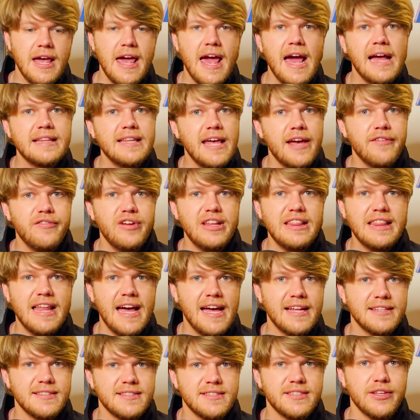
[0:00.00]
and every
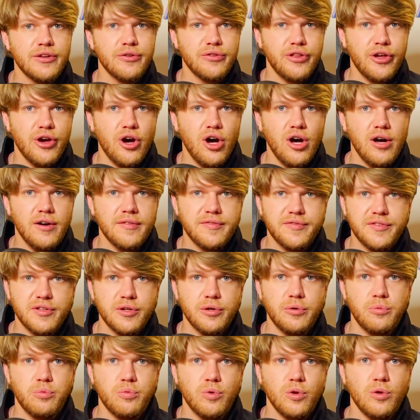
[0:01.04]
land sale
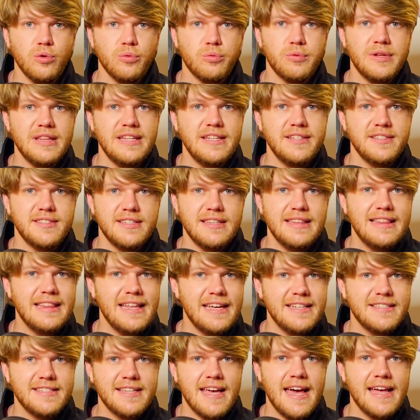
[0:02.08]
thereafter will release
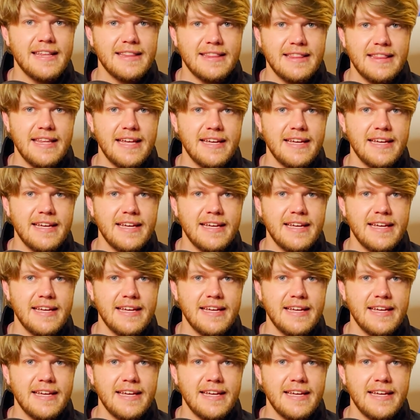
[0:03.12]
less and